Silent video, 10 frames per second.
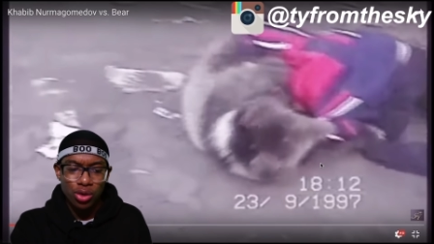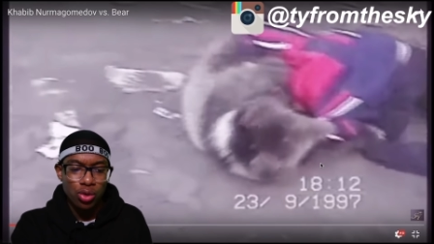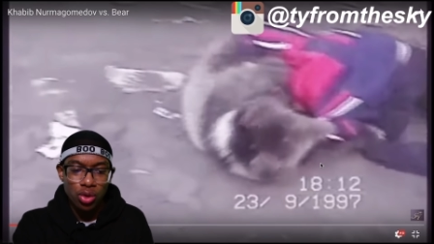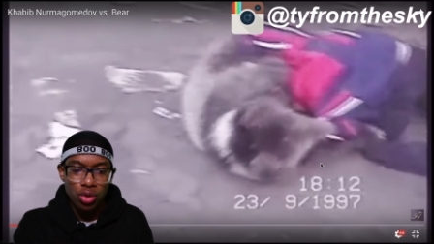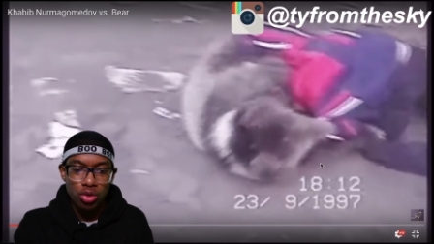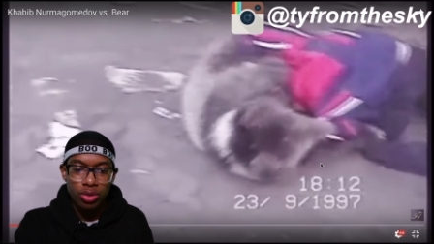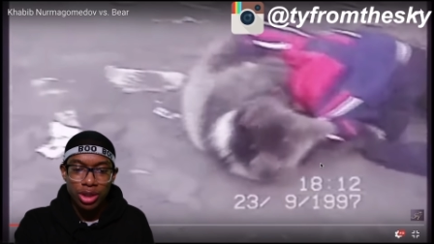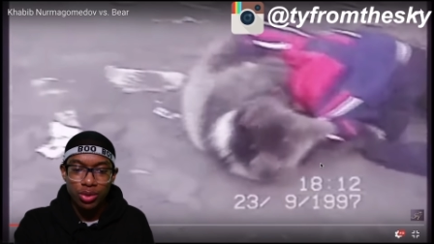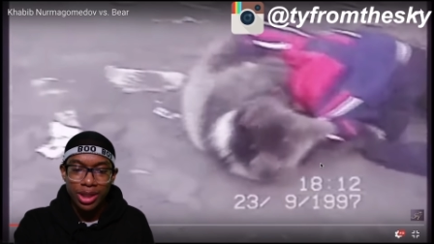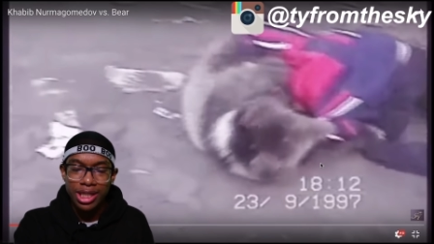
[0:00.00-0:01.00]
Who who
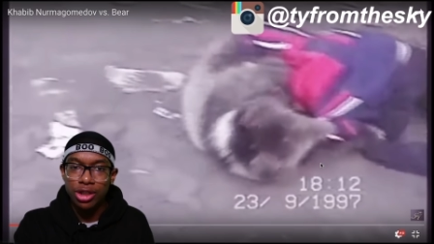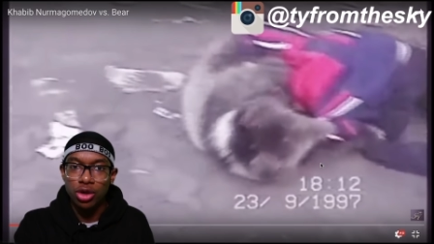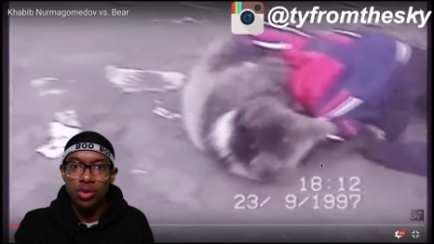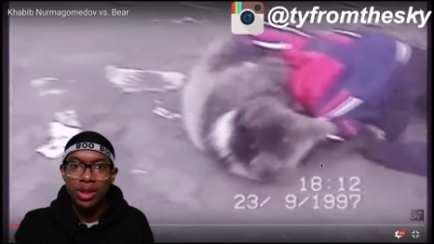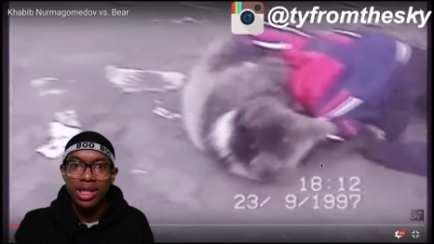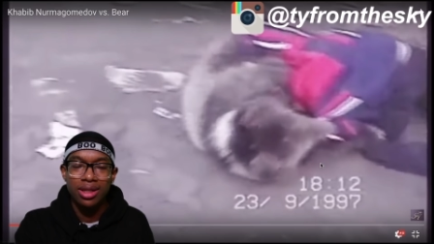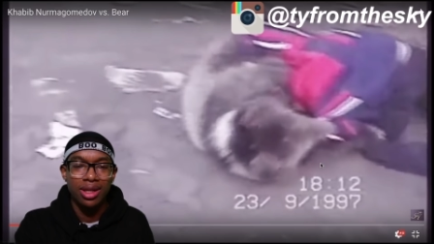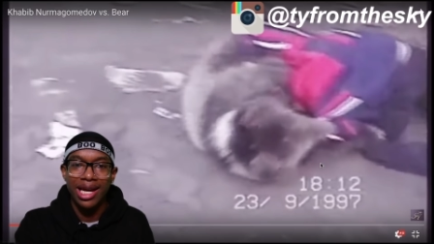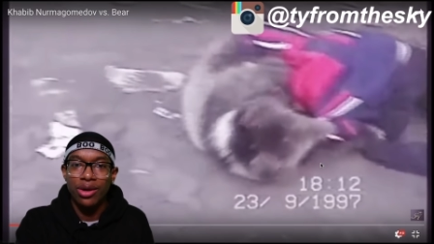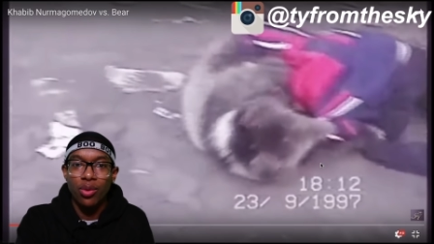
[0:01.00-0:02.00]
is really doing?
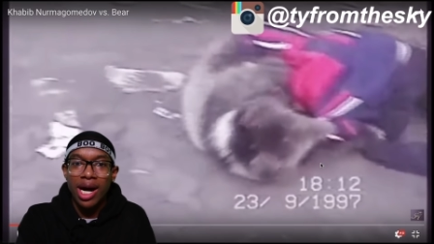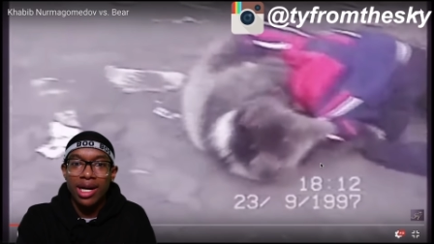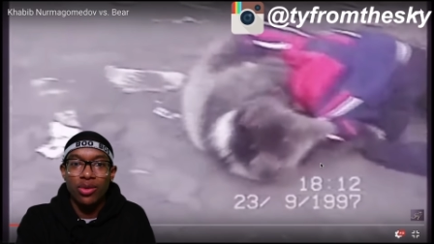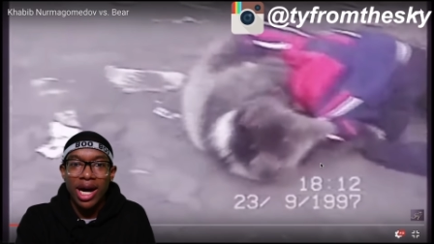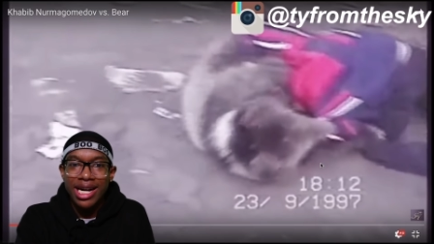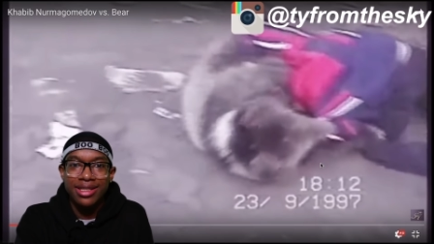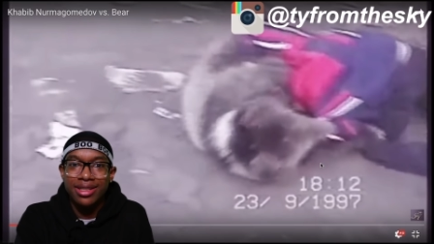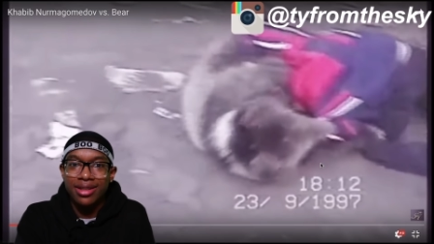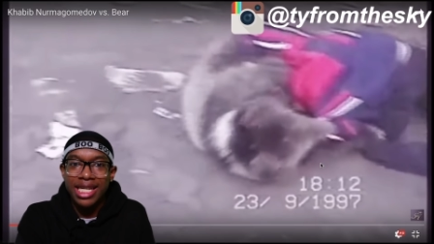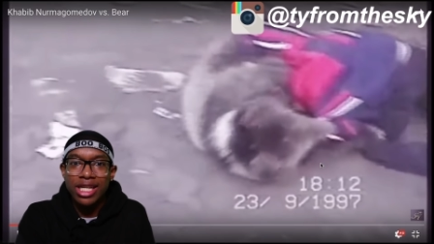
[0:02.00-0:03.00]
Like why why is
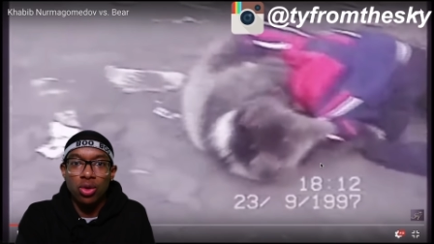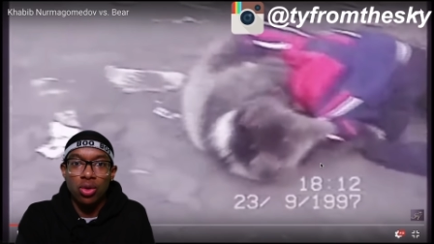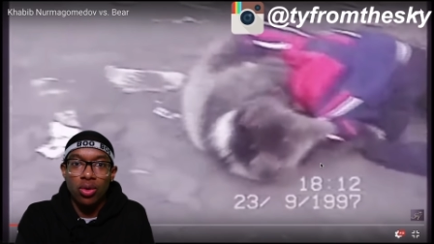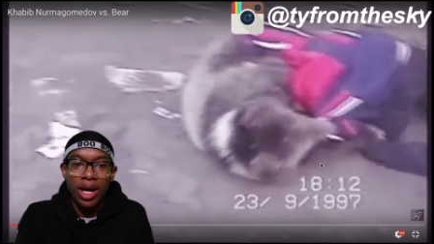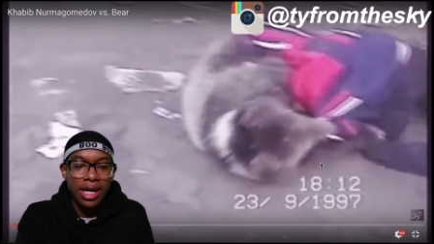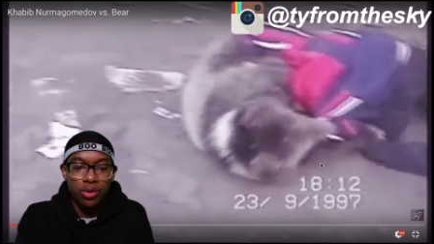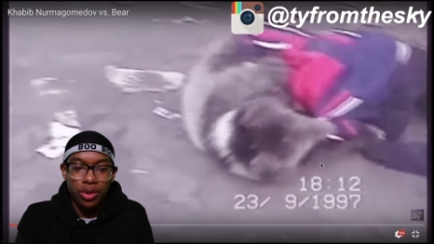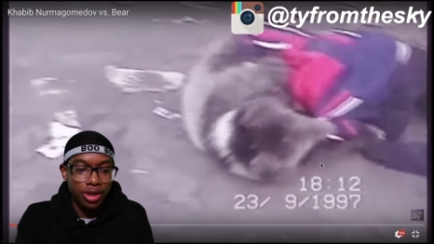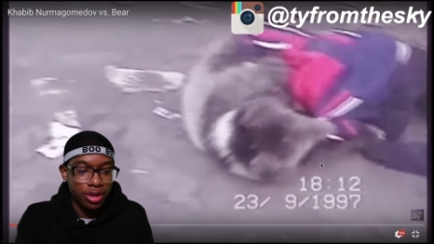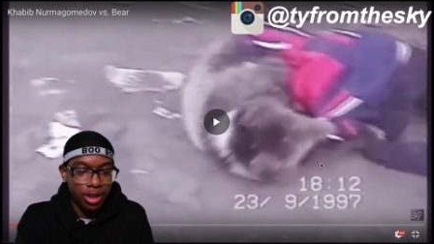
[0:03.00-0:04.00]
this legal? Why?
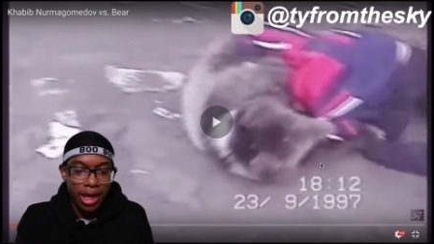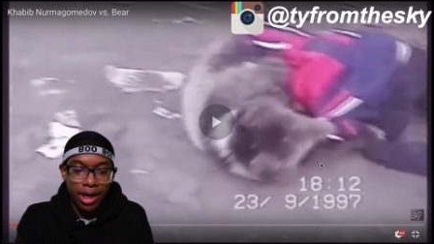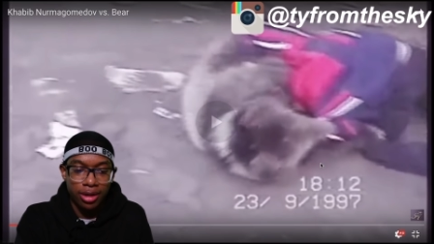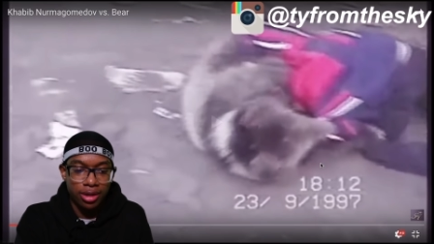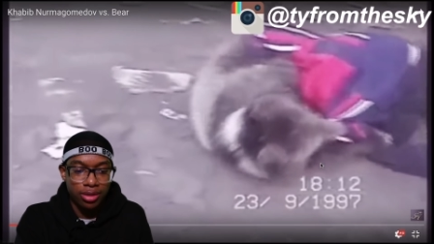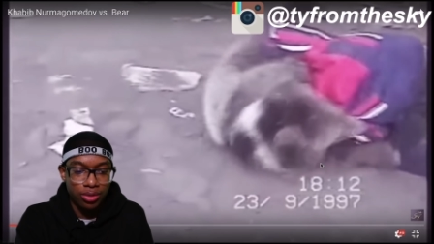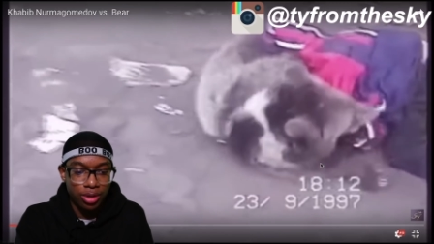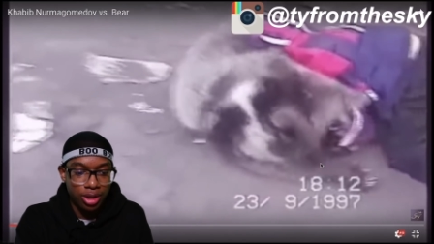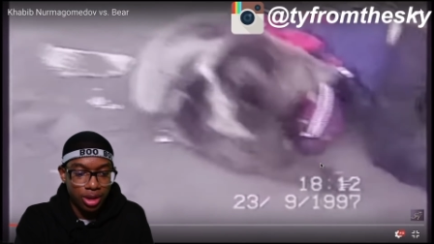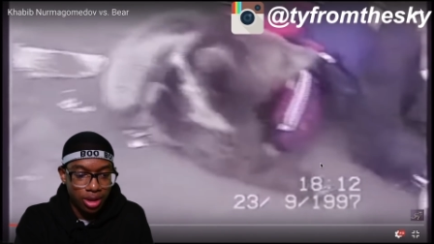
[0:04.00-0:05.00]
Where is he at?
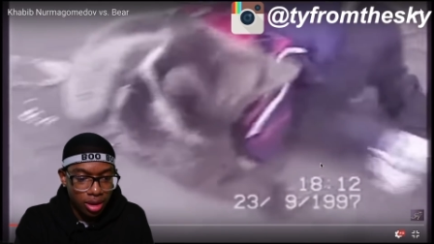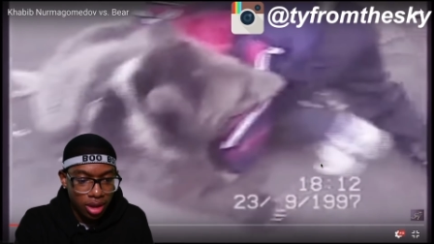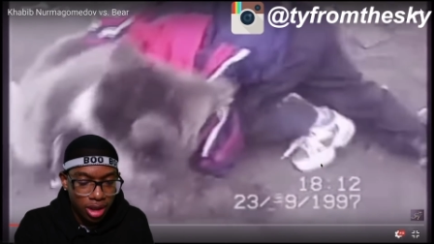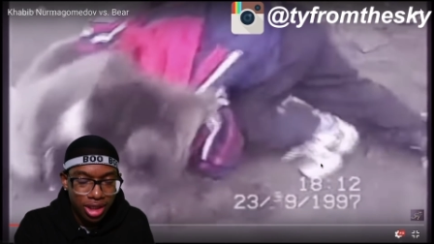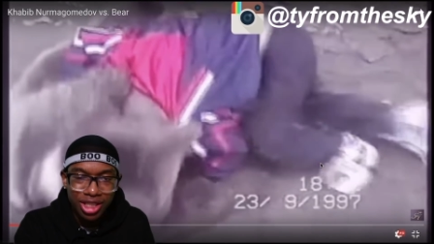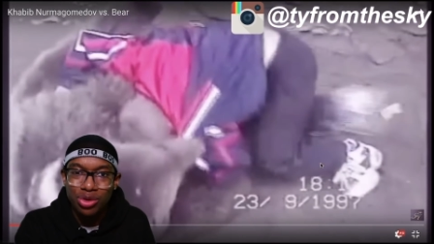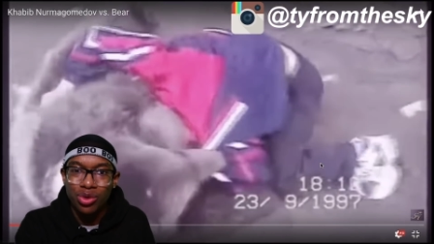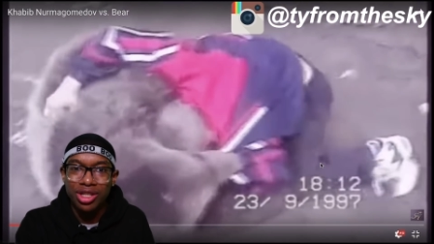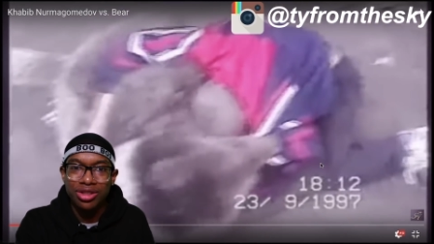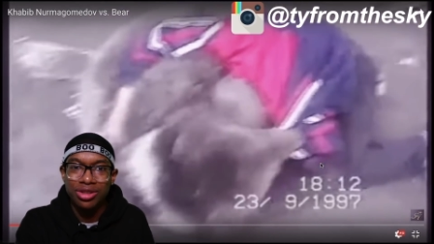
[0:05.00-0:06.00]
Where is he? Is he in
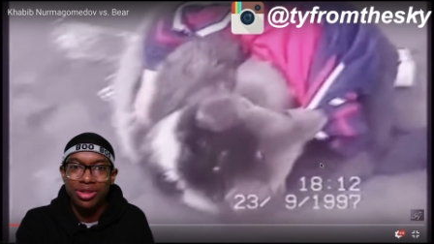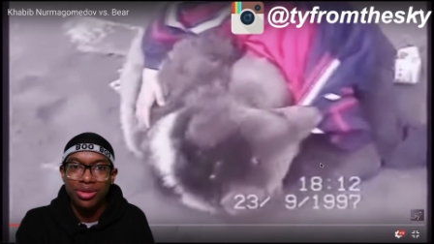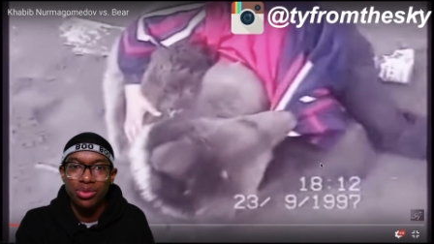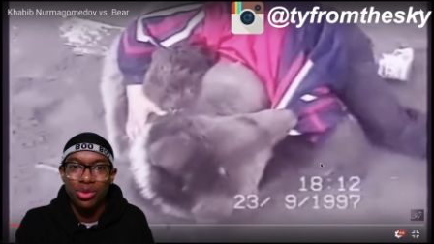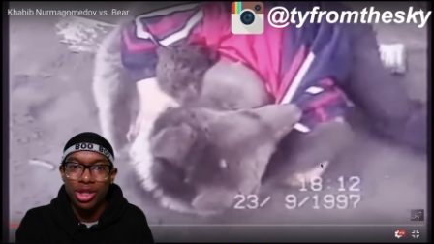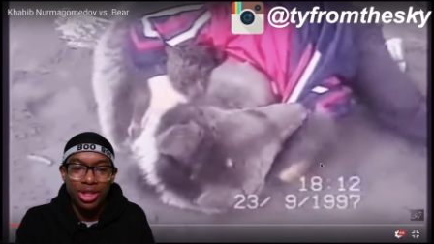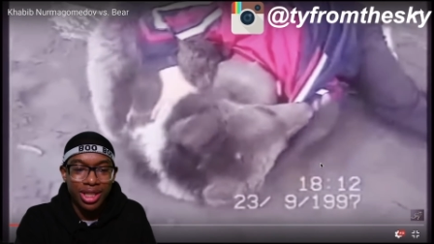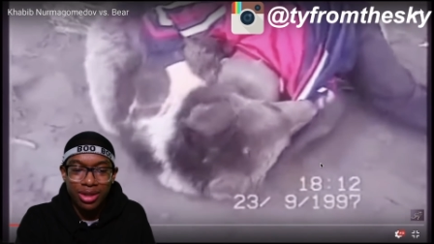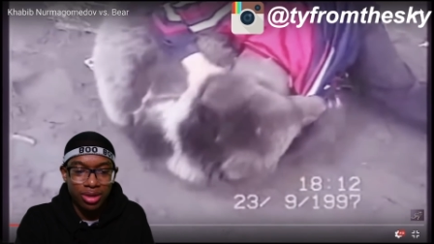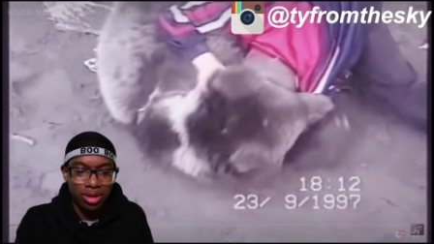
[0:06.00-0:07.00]
Russia or something? Where is
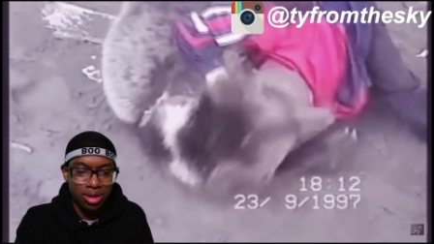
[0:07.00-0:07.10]
he?